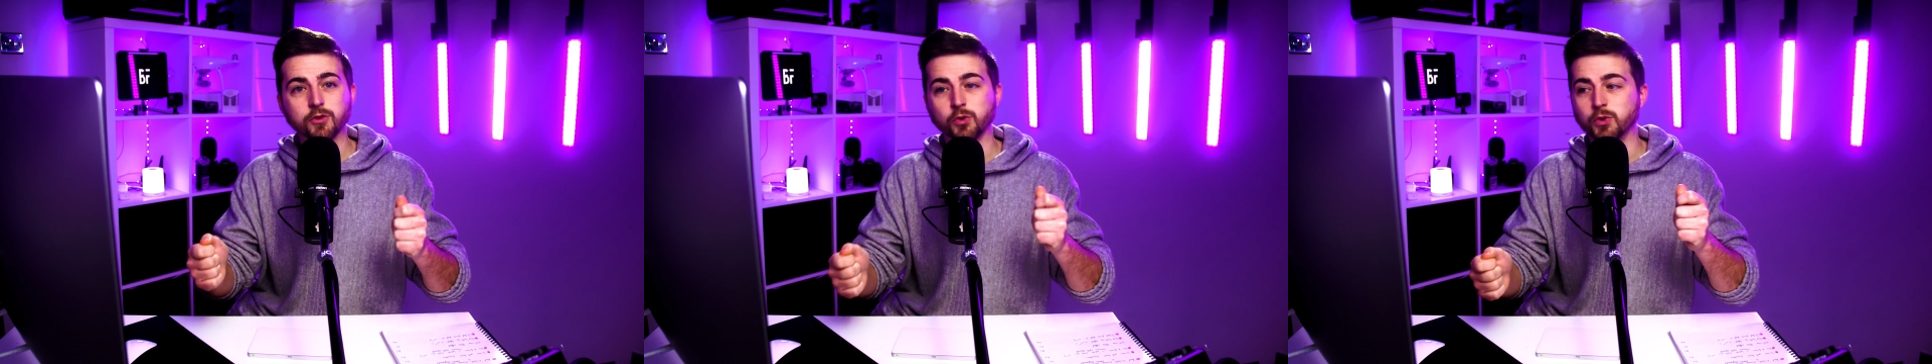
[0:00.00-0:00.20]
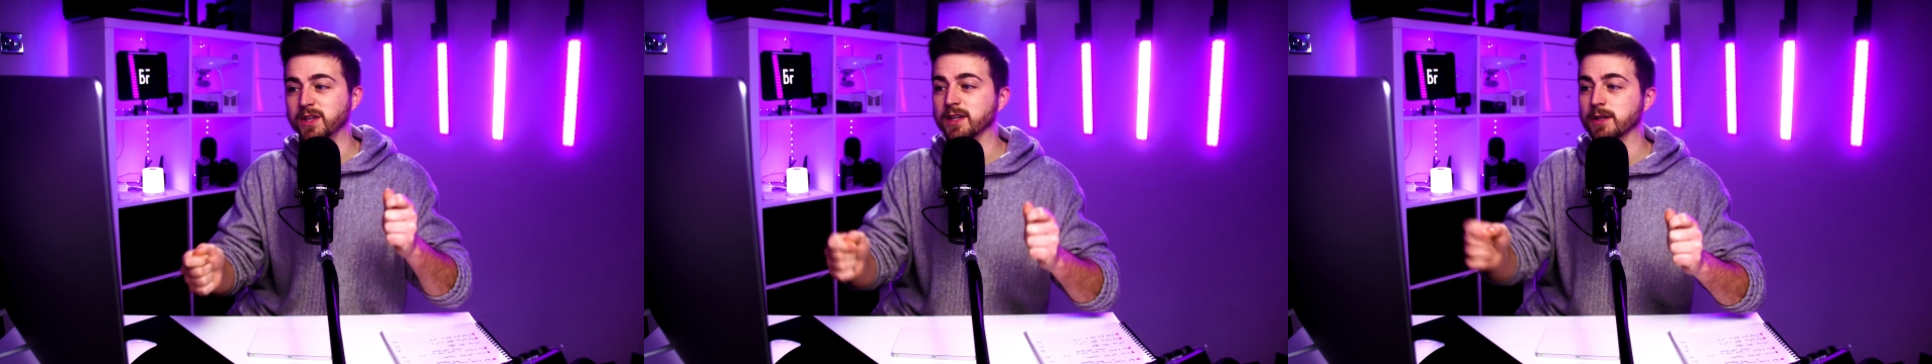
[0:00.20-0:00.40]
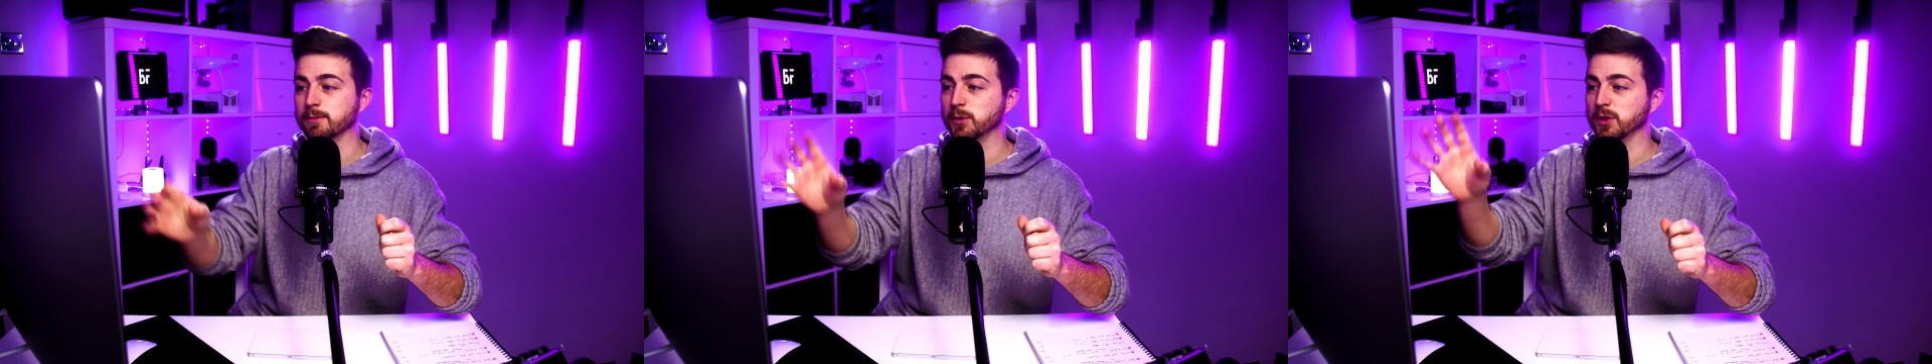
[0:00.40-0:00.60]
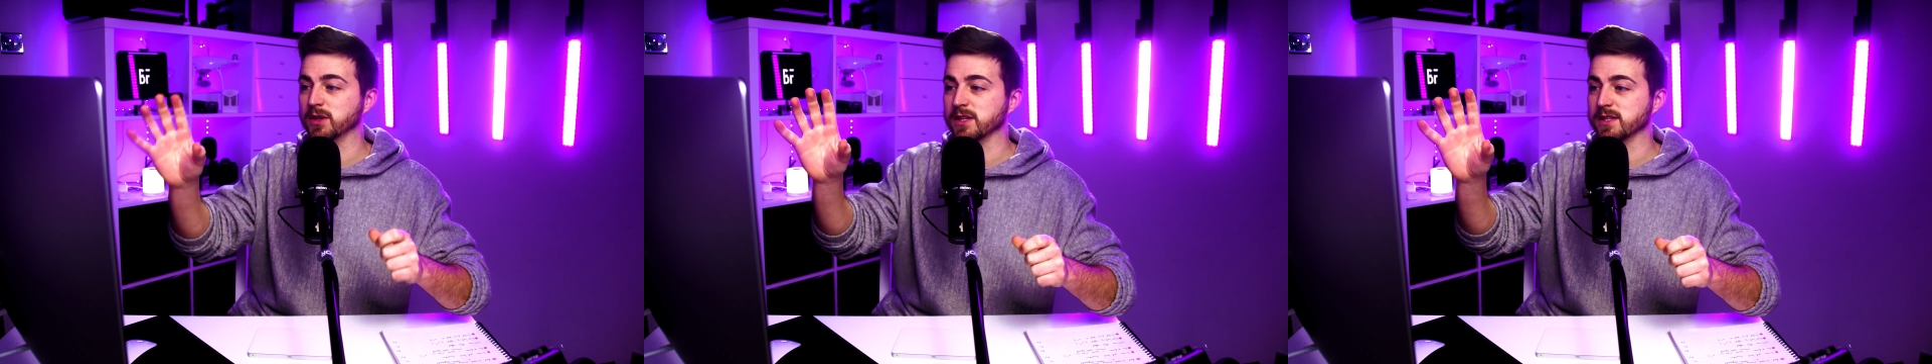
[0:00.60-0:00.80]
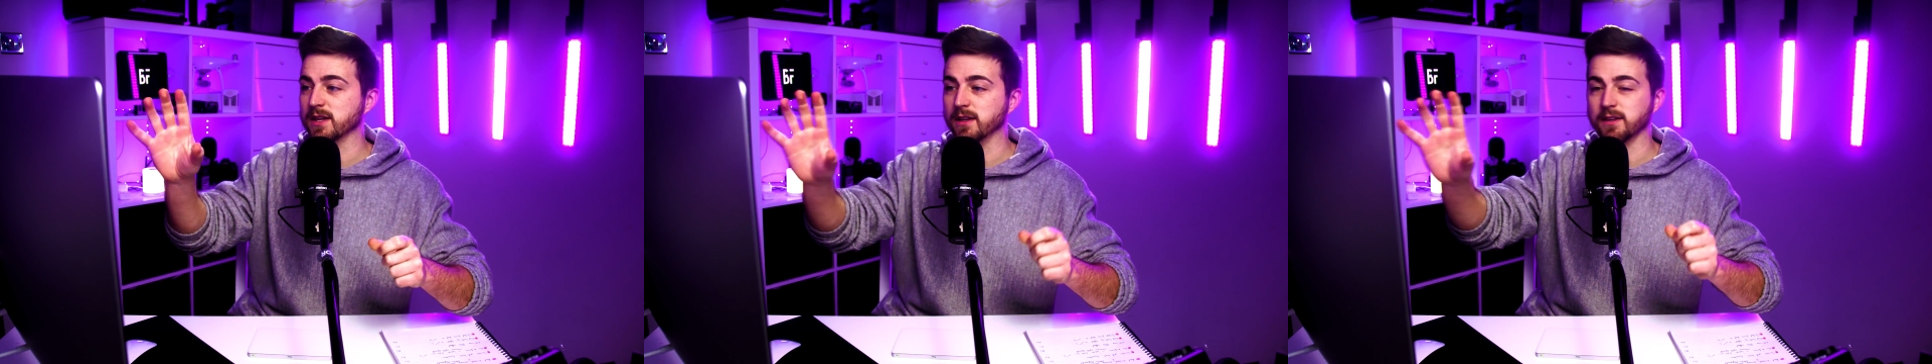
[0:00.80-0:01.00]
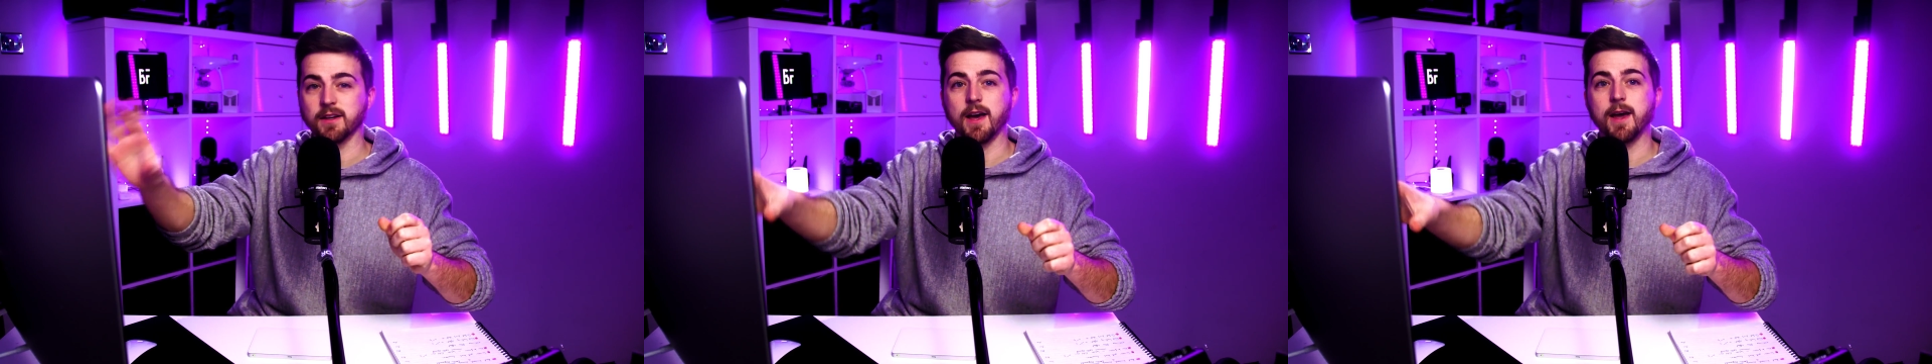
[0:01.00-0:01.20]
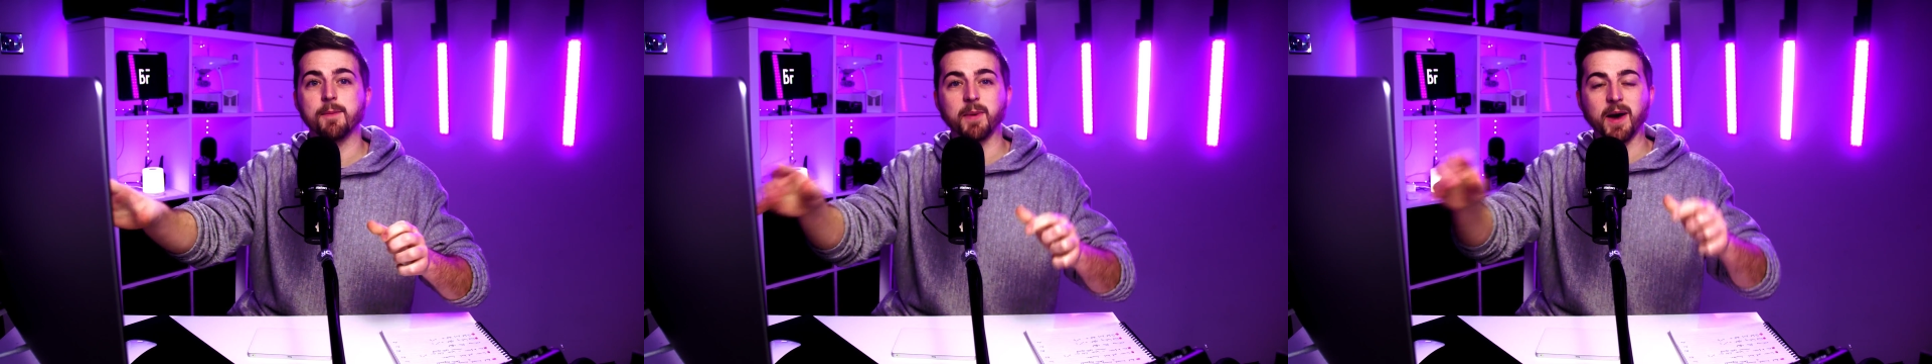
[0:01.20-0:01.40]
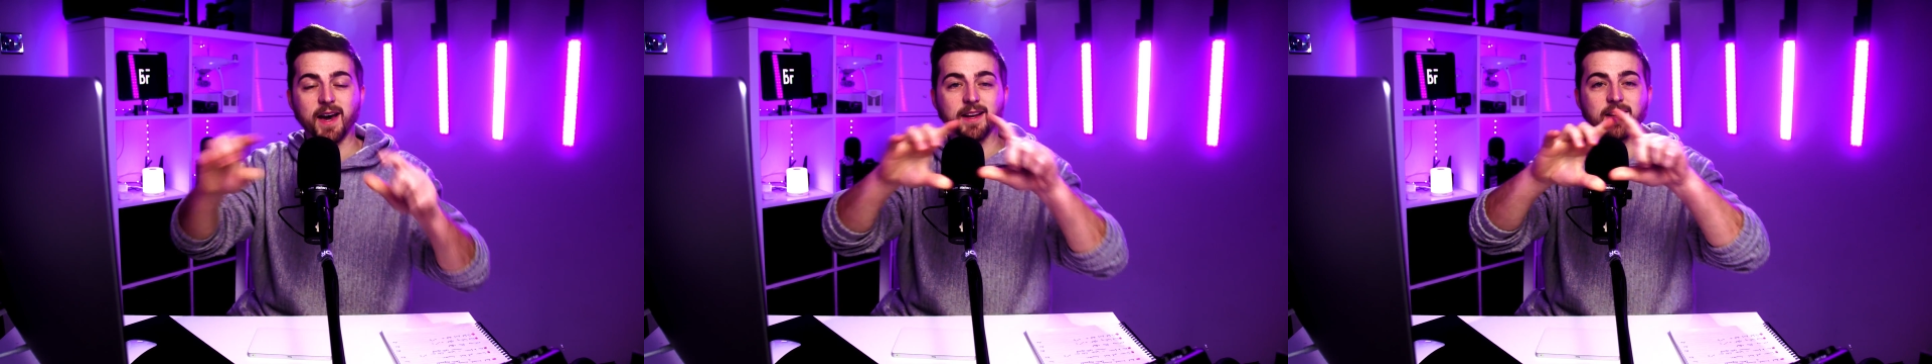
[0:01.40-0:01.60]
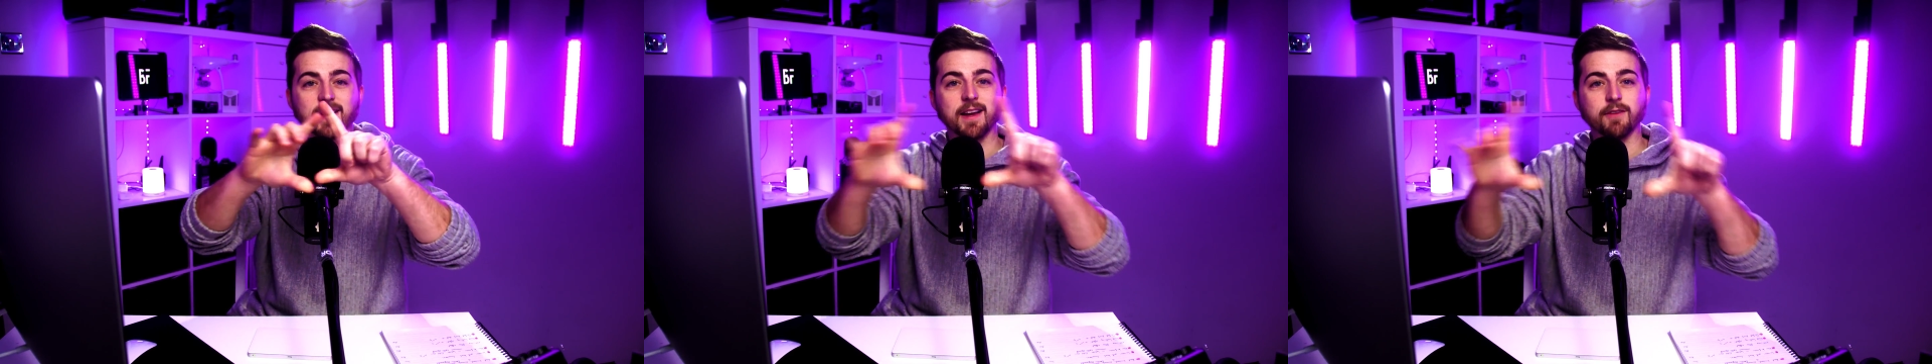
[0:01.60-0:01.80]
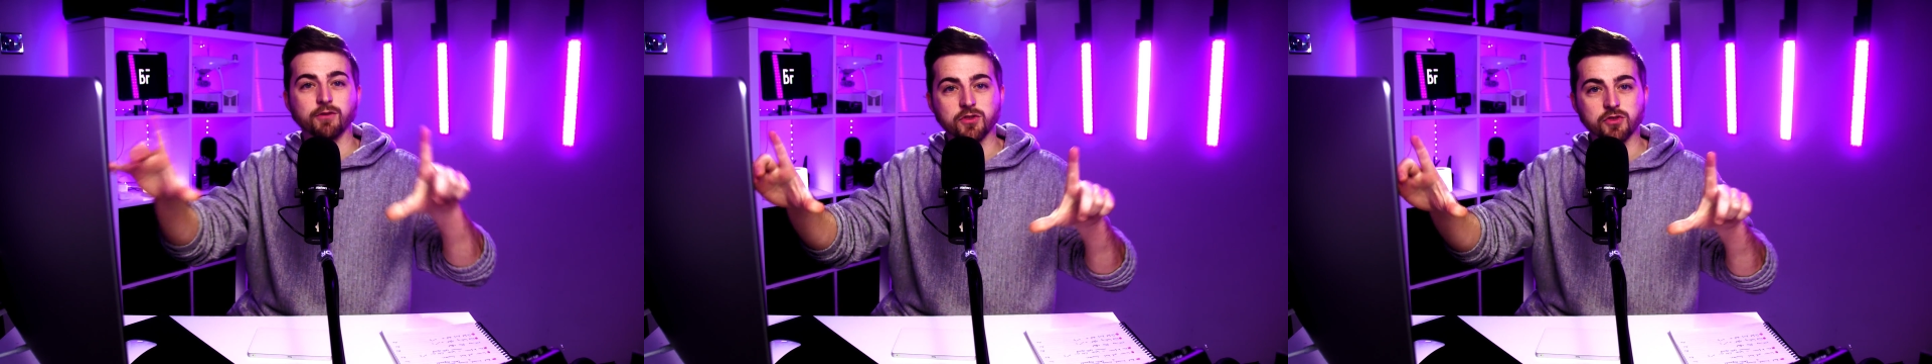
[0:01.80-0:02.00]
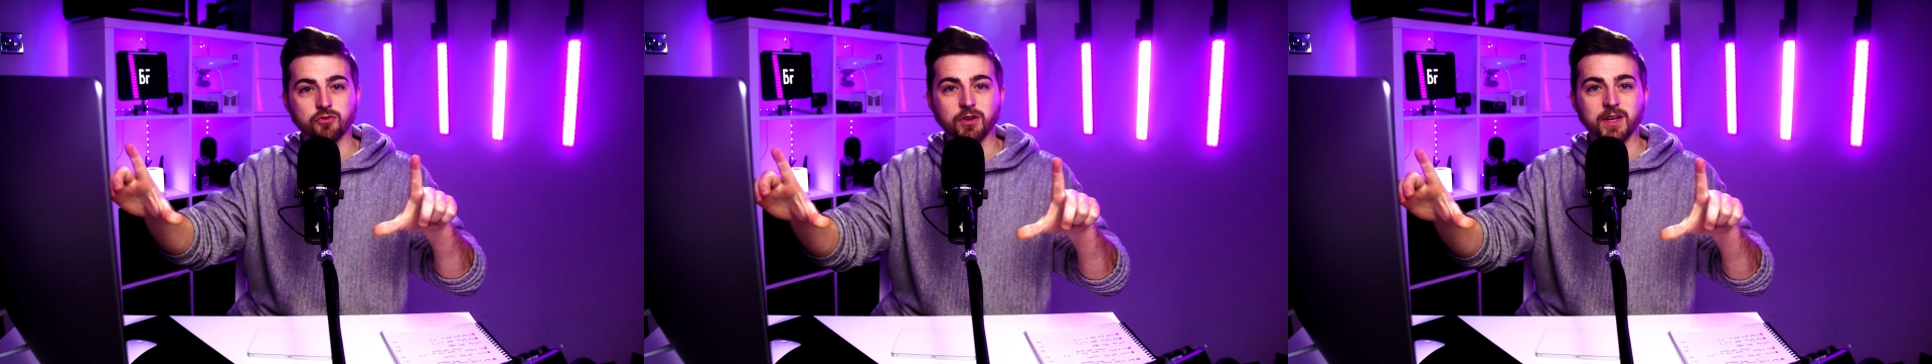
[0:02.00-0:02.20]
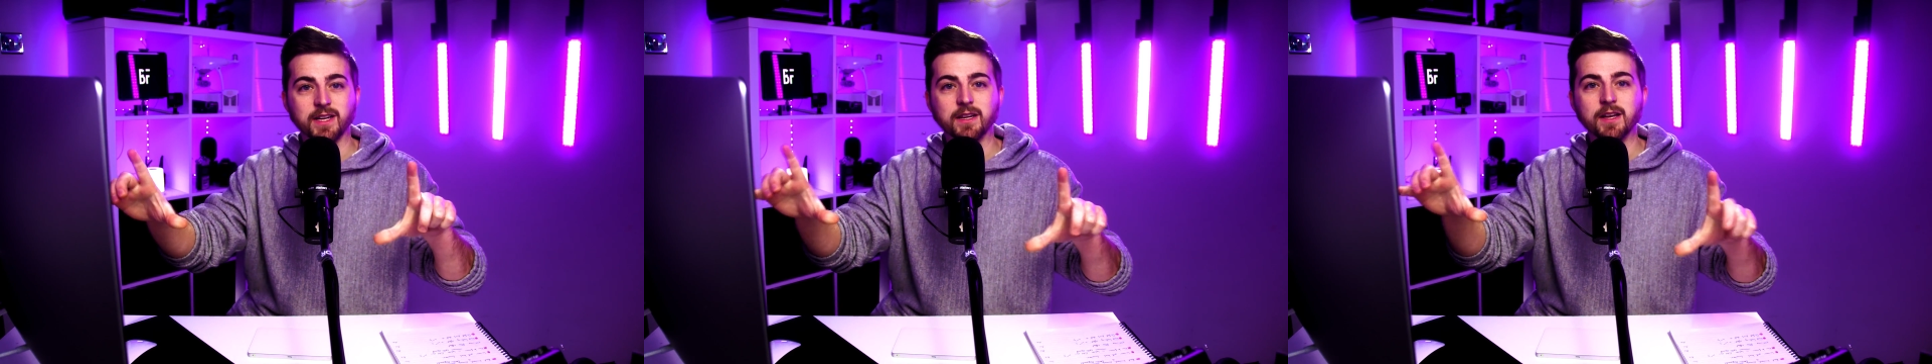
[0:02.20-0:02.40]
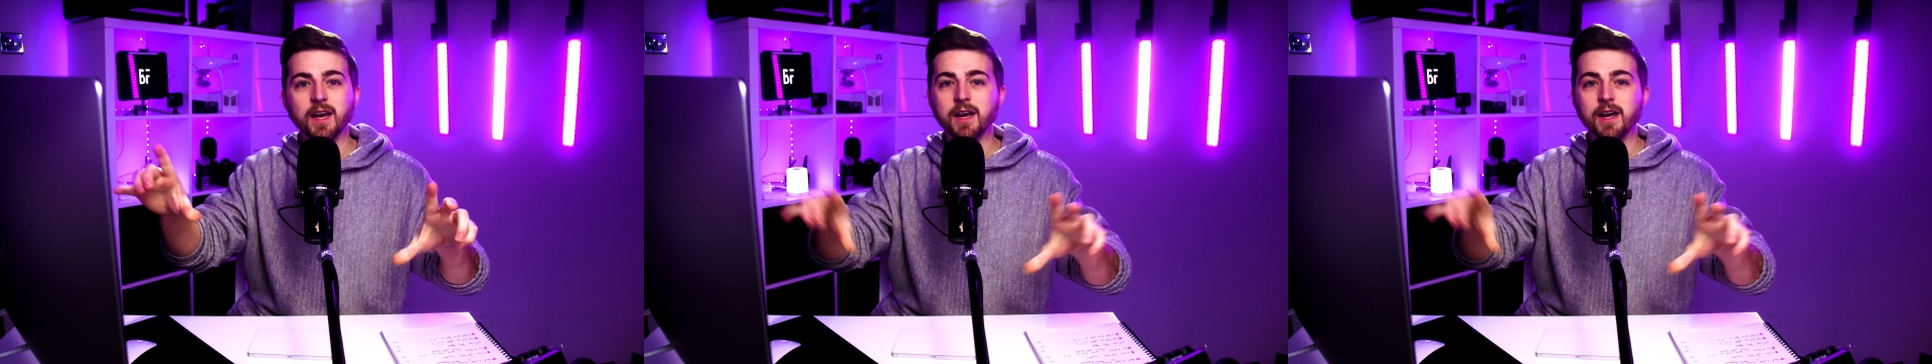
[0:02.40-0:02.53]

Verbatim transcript: or you can put this on an iPad and have the screen